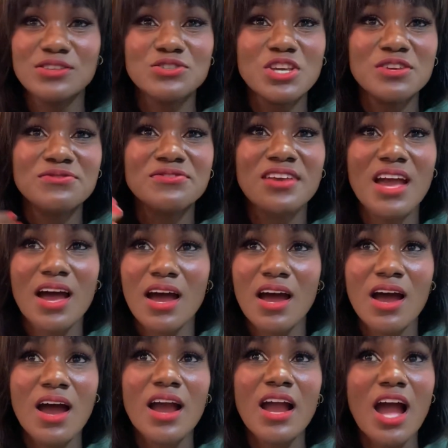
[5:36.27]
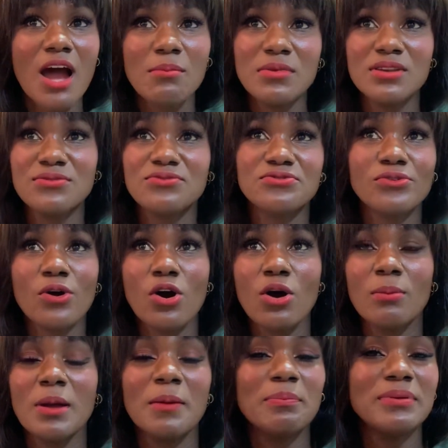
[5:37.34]
So if you are coming from
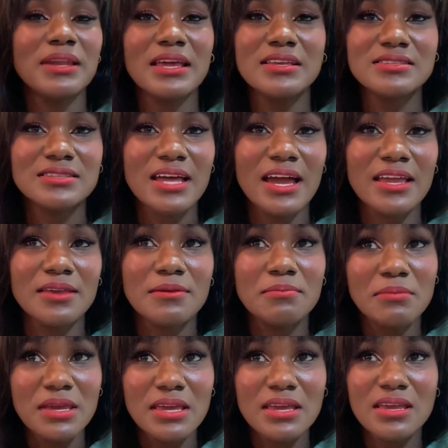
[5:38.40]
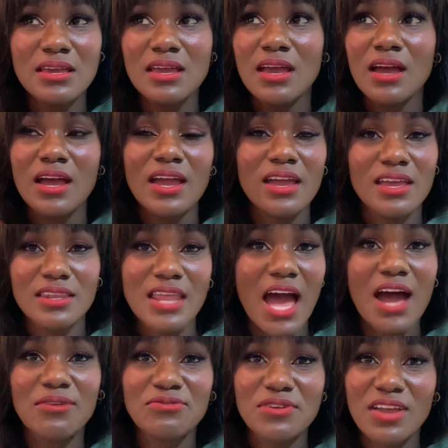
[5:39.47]
a place like me in
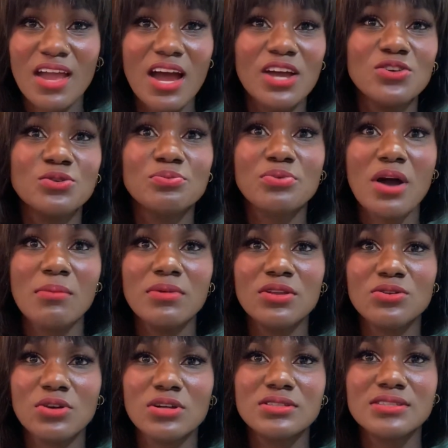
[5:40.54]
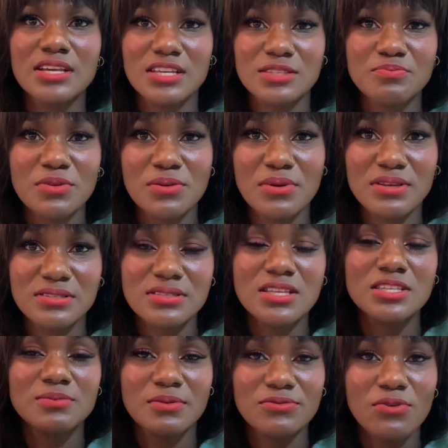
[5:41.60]
Africa, you probably not experienced
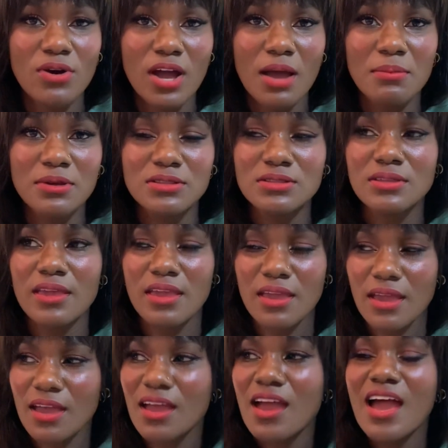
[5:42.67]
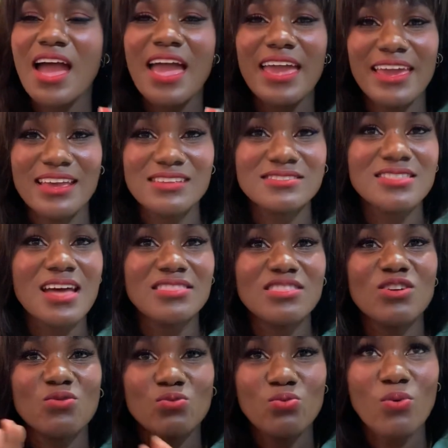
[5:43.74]
this before coming here, is that they
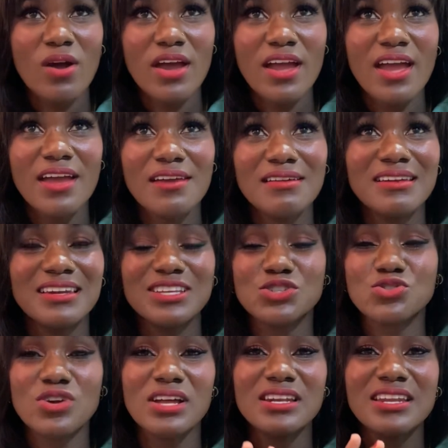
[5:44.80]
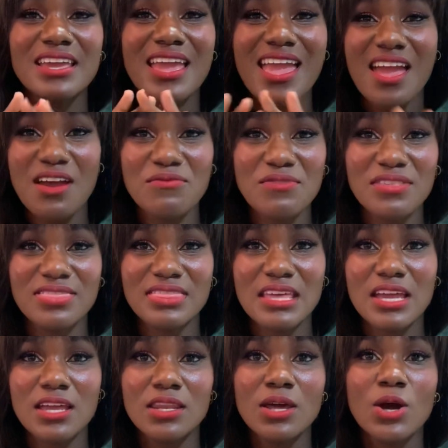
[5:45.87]
wear literally
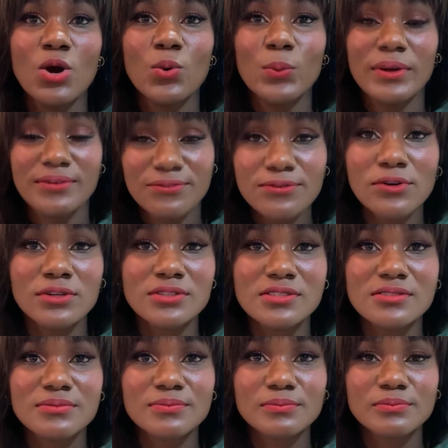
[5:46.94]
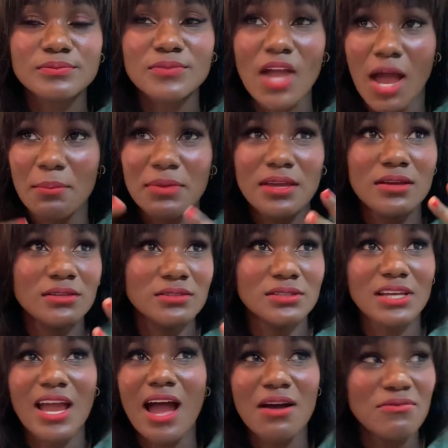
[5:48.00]
everything with foot. I mean,
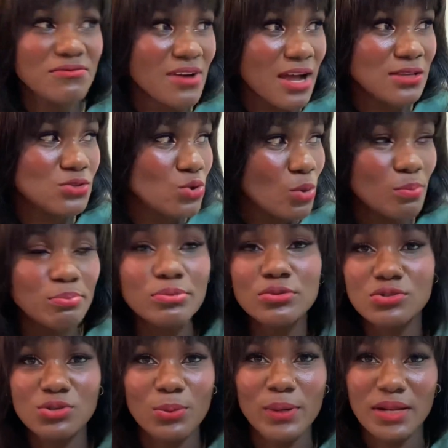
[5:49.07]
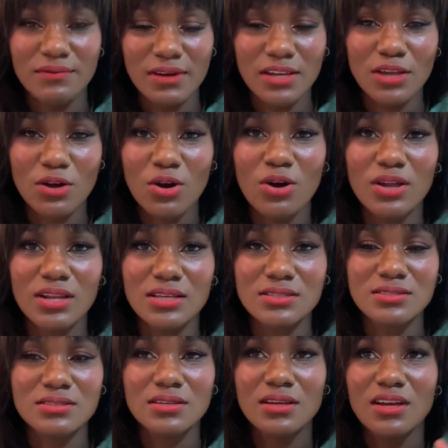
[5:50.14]
canvas or boot or whatever they call it.
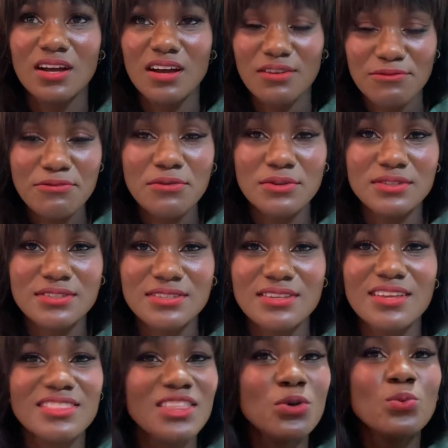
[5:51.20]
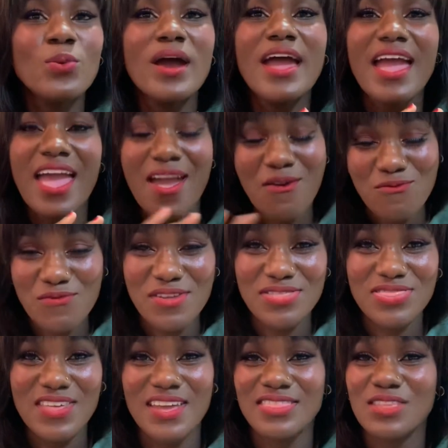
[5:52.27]
Foot. They wear
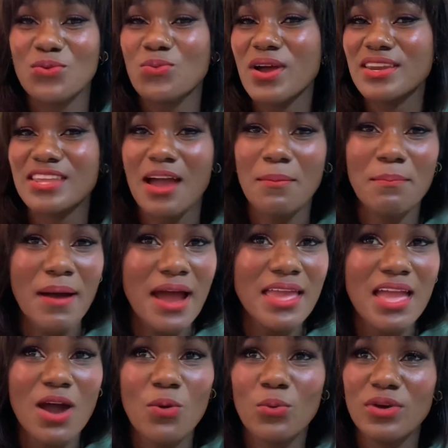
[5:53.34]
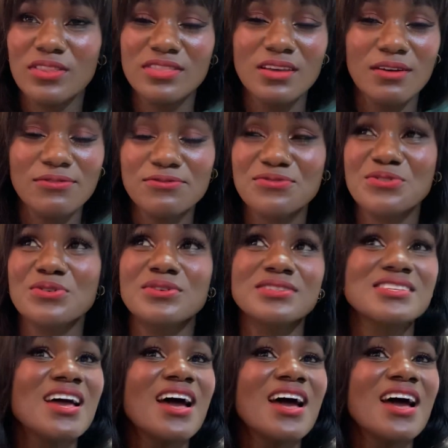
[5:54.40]
everything. They wear their abaya with their foot.